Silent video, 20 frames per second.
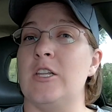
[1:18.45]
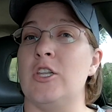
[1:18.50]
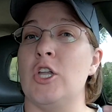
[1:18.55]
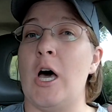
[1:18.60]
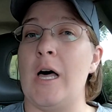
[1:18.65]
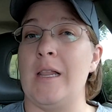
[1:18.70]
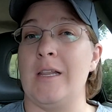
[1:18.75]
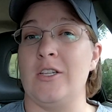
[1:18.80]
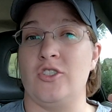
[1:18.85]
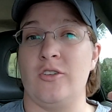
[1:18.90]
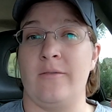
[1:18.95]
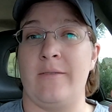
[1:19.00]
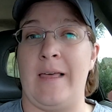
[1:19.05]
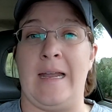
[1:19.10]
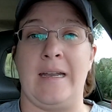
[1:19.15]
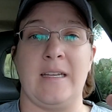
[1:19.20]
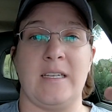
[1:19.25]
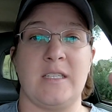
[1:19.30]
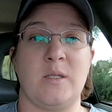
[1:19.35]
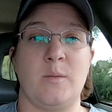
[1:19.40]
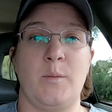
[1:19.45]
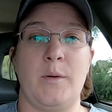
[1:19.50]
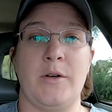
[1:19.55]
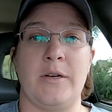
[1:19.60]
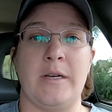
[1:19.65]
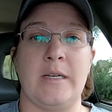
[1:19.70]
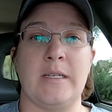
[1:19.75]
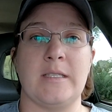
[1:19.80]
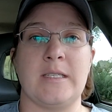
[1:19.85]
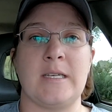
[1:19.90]
knowledge of that
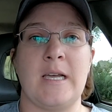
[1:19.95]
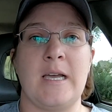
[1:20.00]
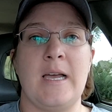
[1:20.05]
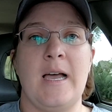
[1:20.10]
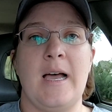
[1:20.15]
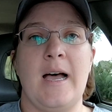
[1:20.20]
experience.